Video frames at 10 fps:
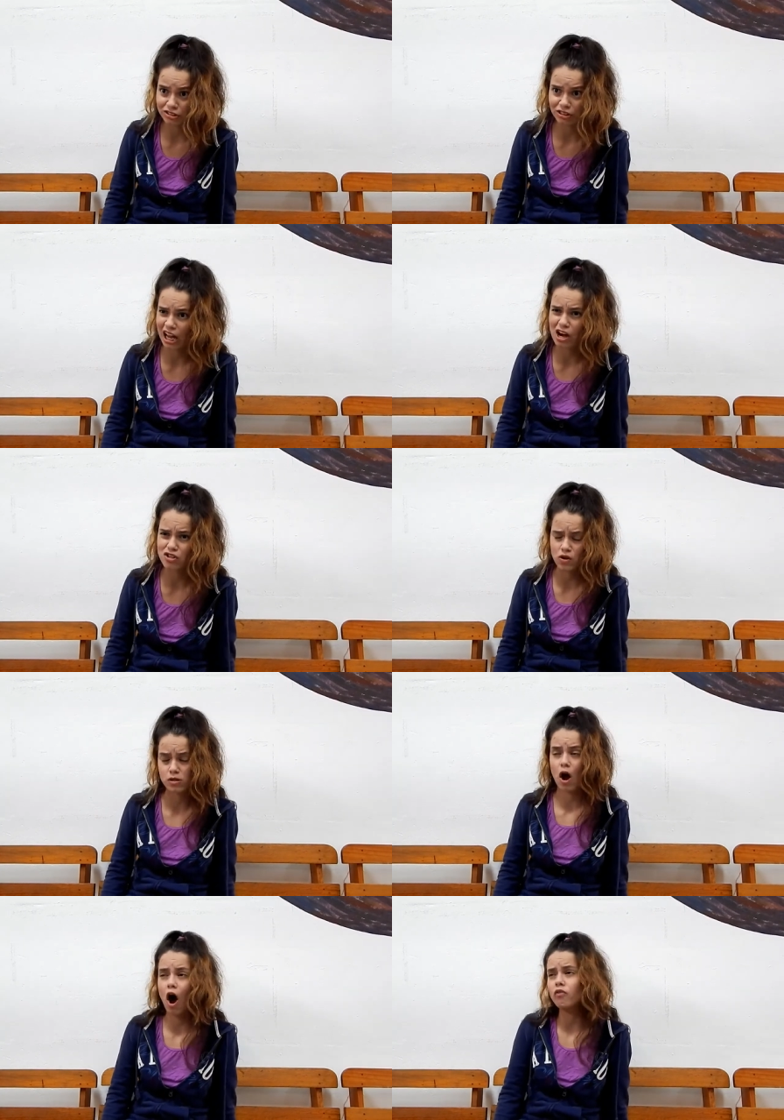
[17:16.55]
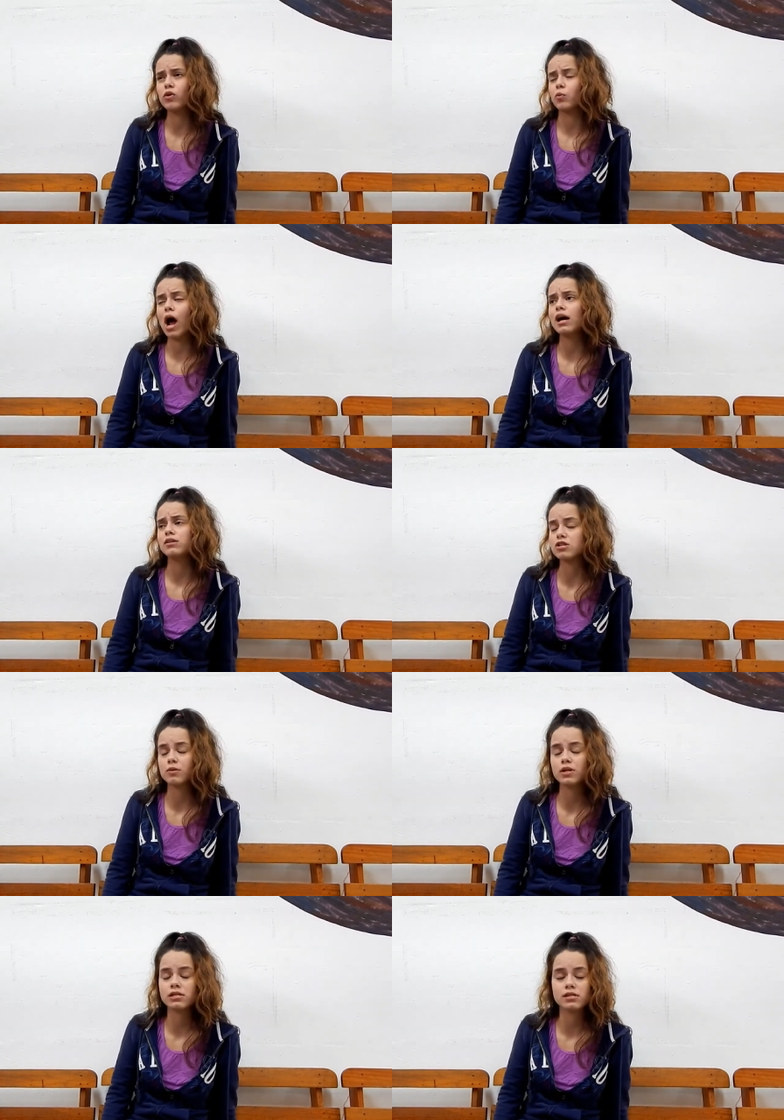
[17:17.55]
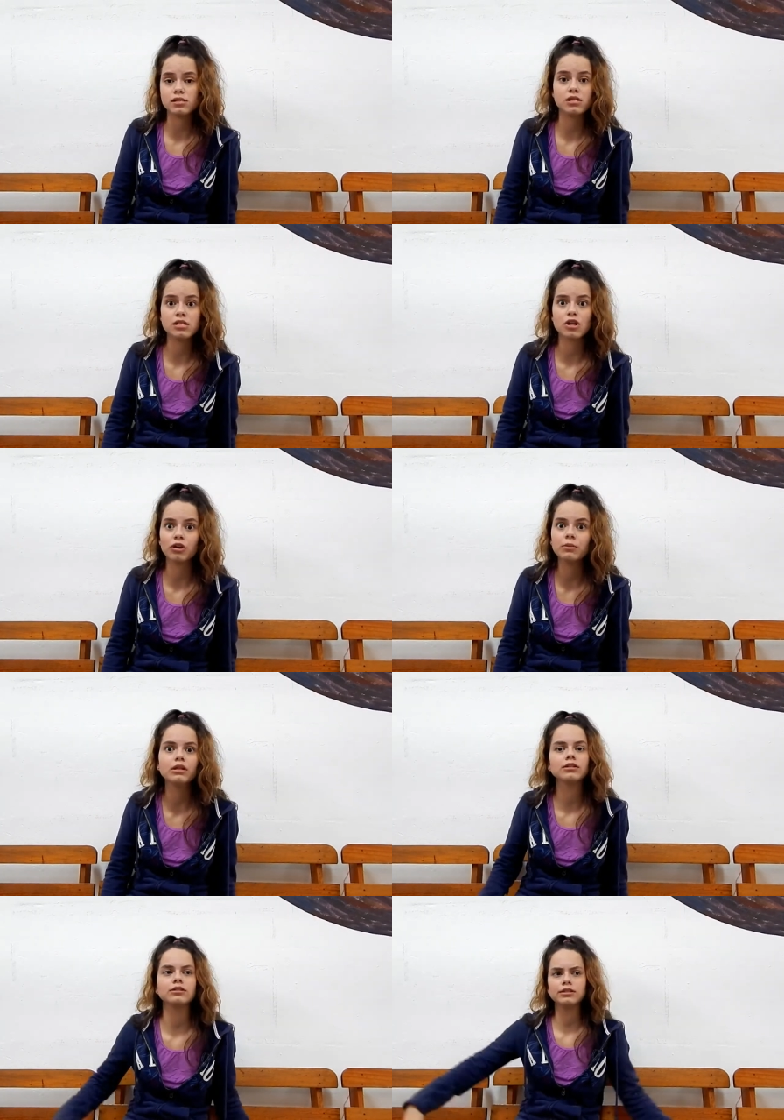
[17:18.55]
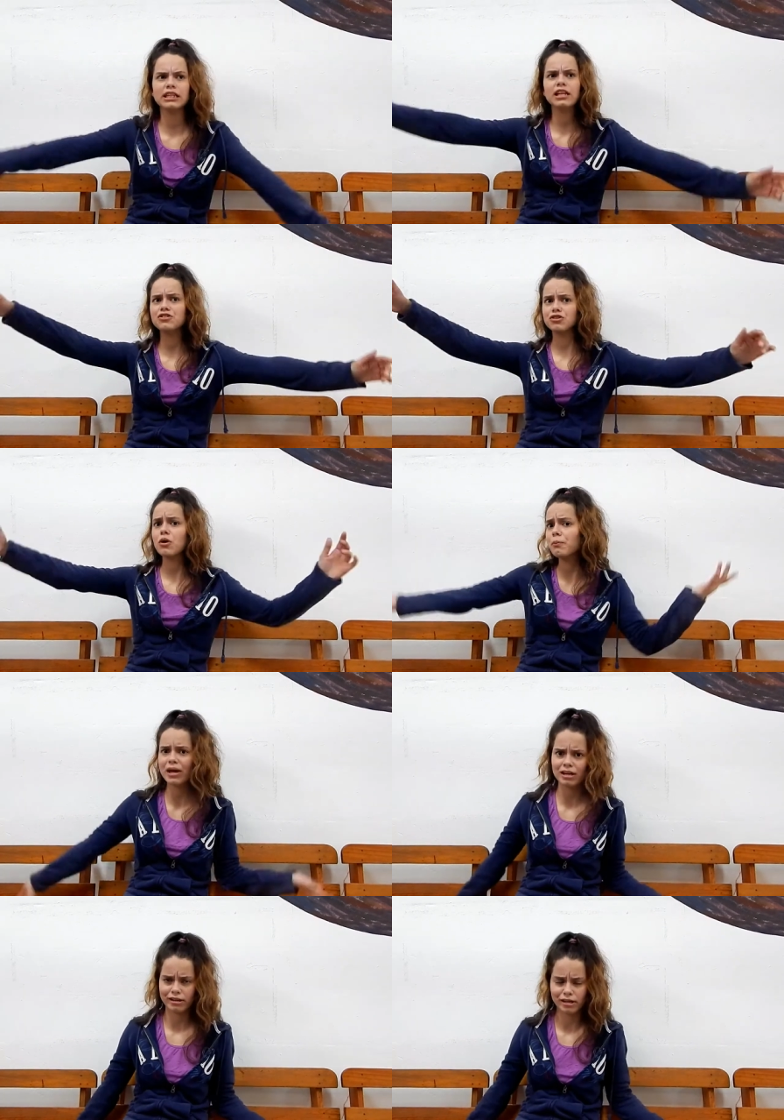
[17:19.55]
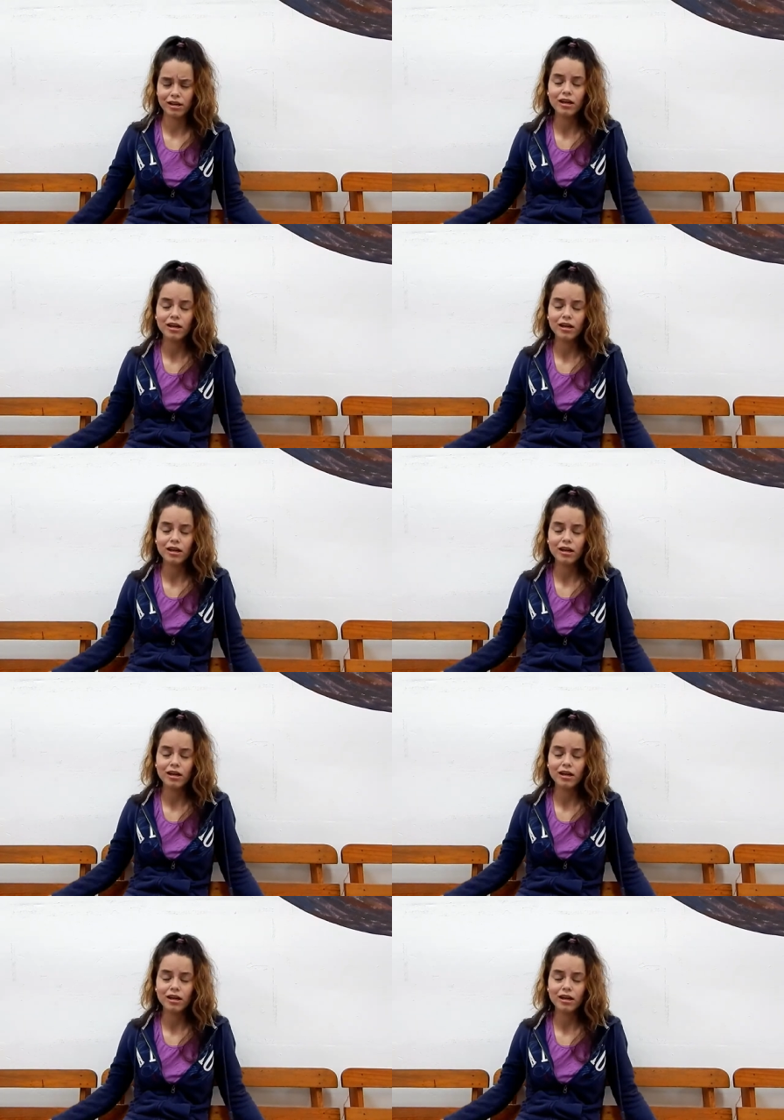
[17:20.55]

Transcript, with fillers: You cannot just override someone's decision because you think that you know better